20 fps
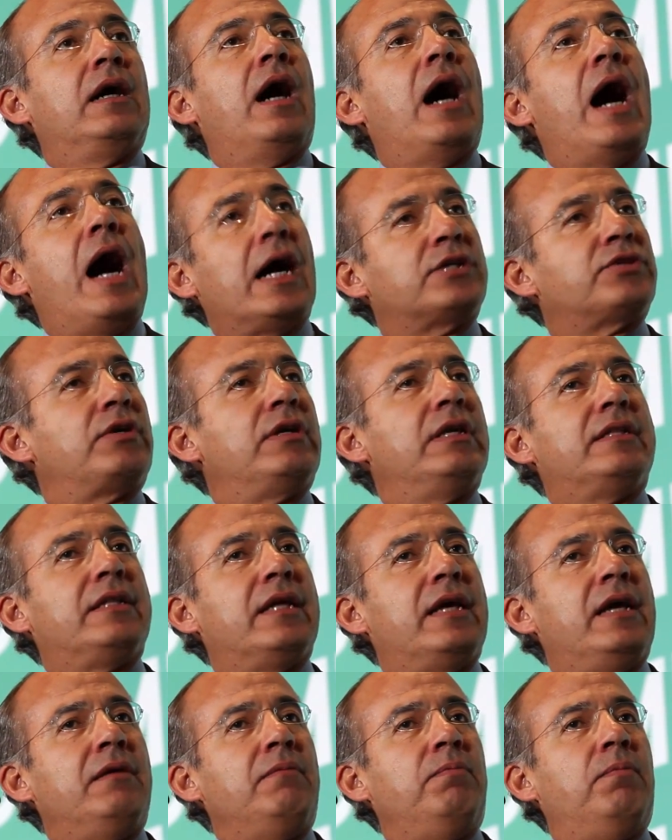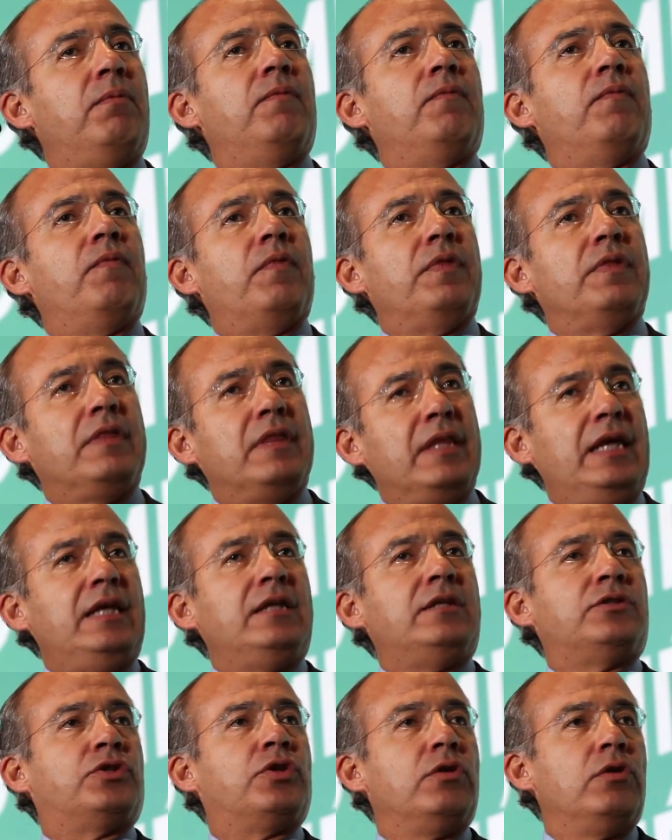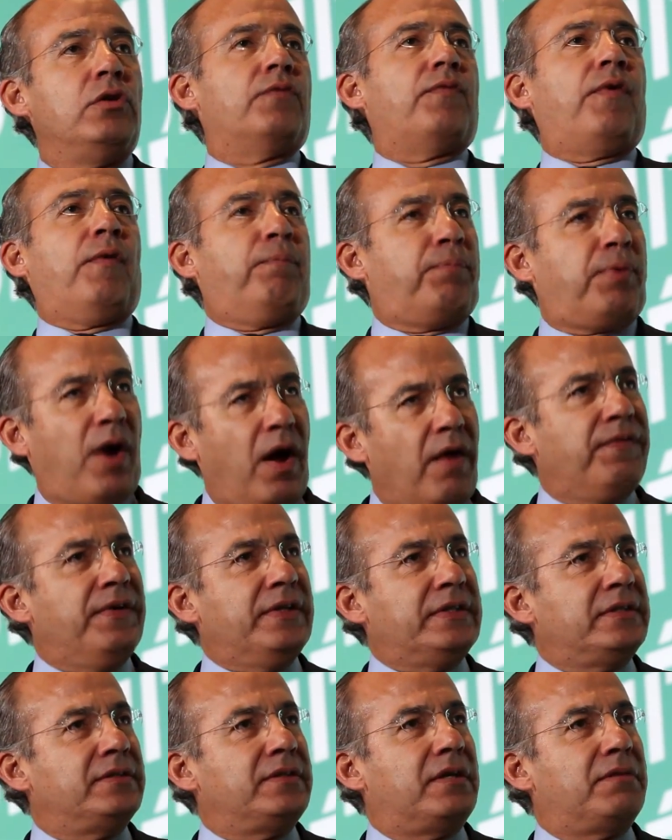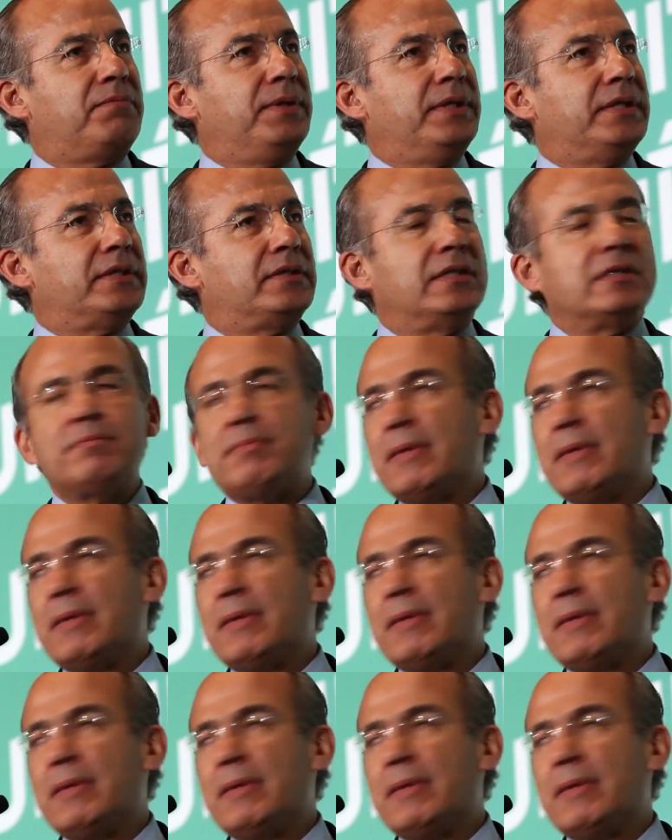actually they need to look for profits in their business,